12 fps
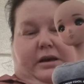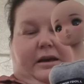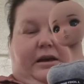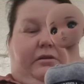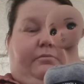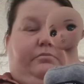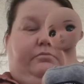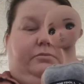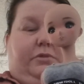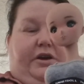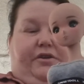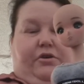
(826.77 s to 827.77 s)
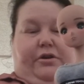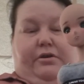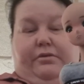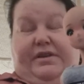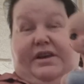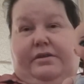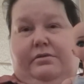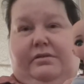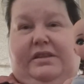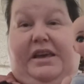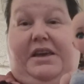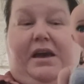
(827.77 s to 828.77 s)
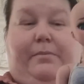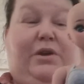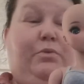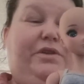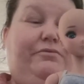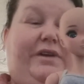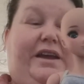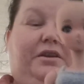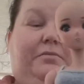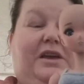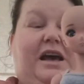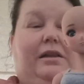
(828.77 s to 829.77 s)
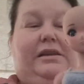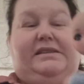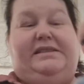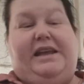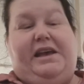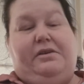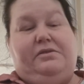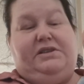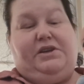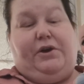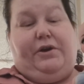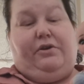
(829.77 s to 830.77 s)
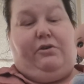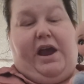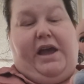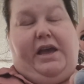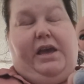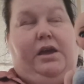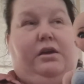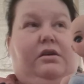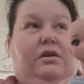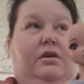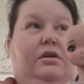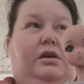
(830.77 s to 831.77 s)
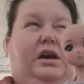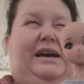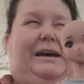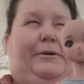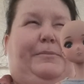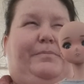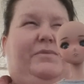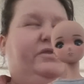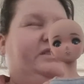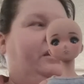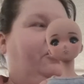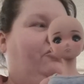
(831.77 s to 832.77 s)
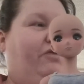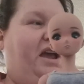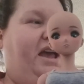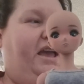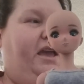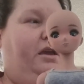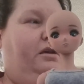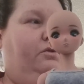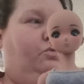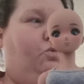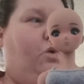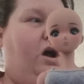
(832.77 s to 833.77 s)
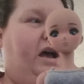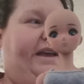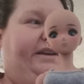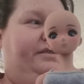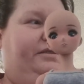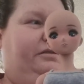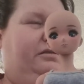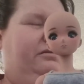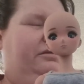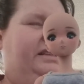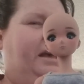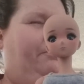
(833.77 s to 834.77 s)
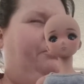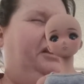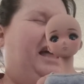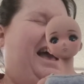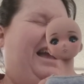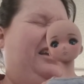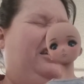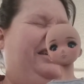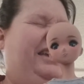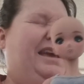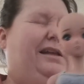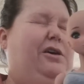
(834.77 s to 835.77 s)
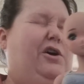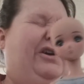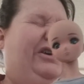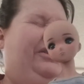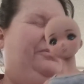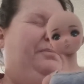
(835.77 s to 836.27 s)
I know that they're coming with random colours now, so grey, is it grey, white, is there black, yellow,